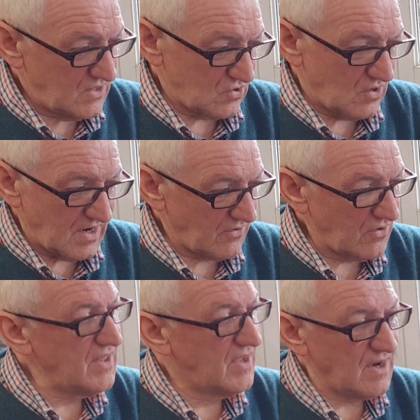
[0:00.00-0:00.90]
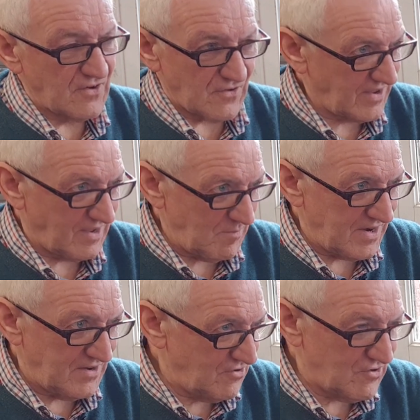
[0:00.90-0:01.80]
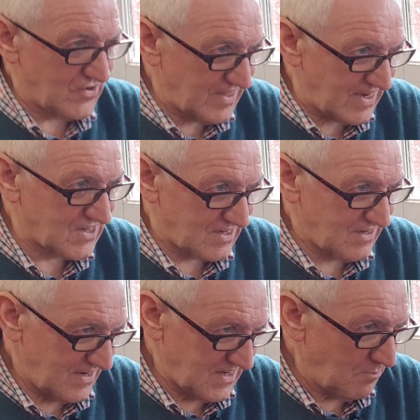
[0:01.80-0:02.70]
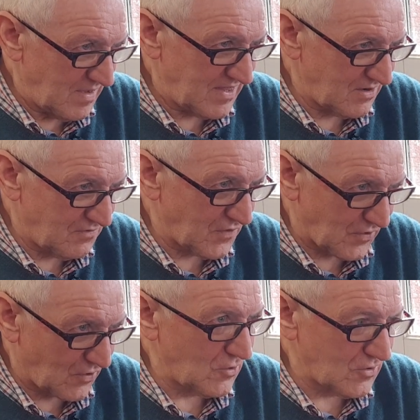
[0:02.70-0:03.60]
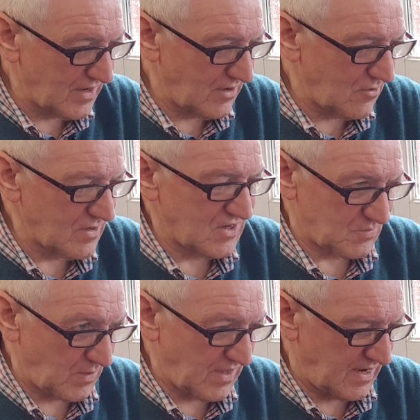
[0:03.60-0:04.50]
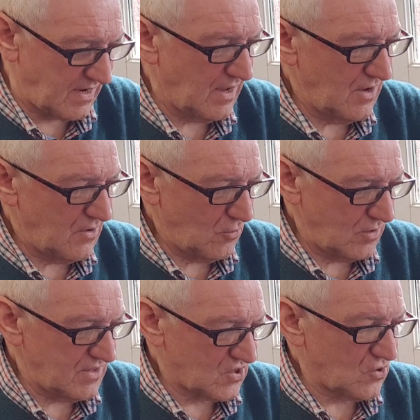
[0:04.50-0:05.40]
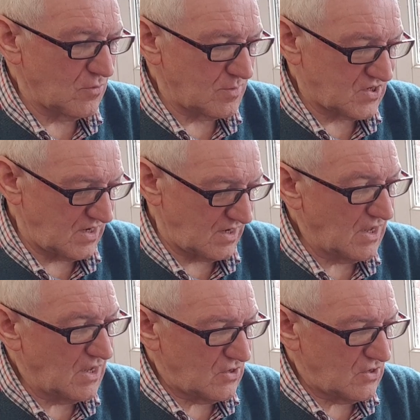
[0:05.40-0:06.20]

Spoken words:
So I really can't recommend using this as a method for recording or displaying what the scope is seeing.